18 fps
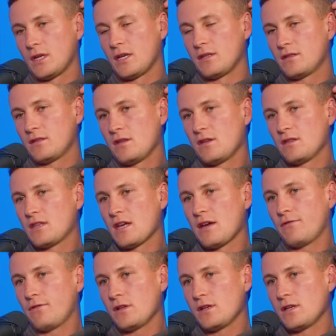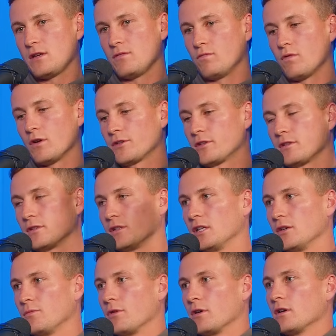It definitely wasn't
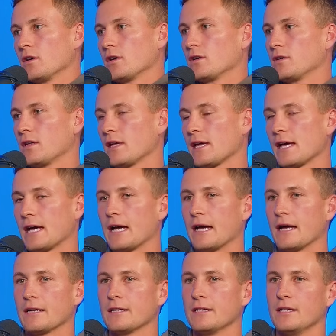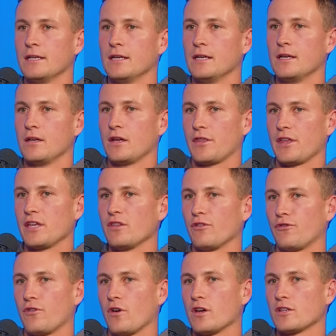deliberate. I think
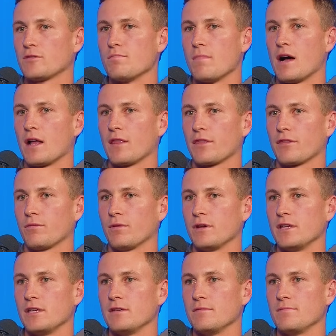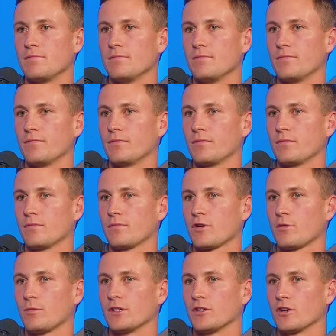the first month we
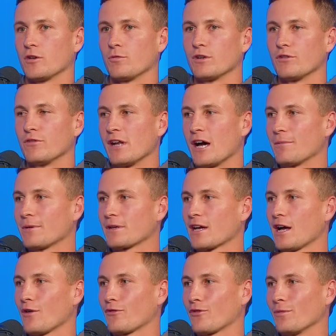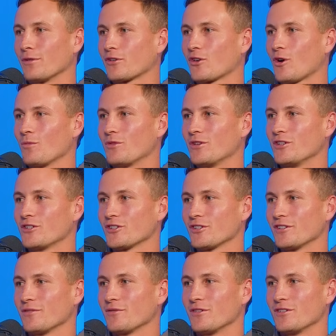probably got a bit of an uppercut from the
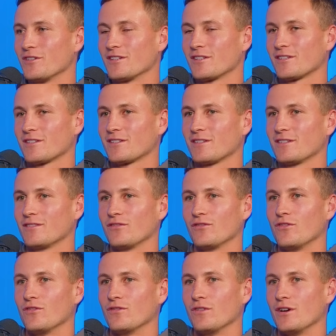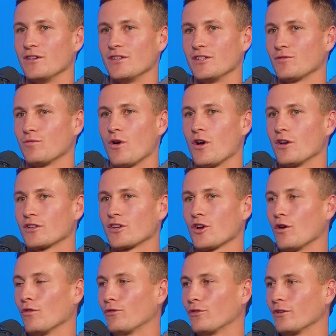competition and we just weren't
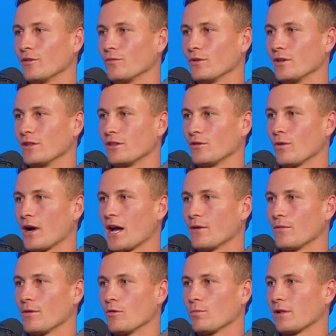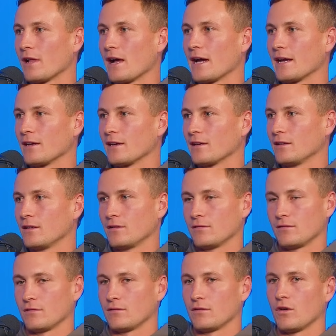confident with the way we were playing
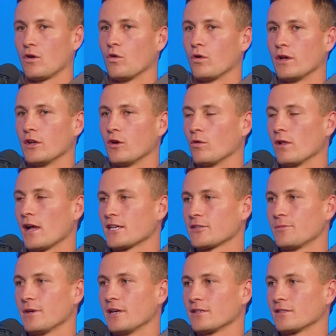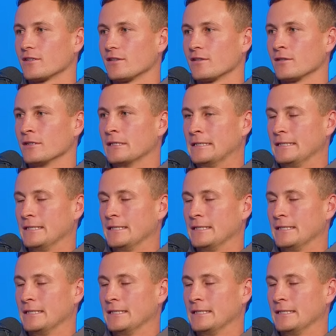in all aspects, and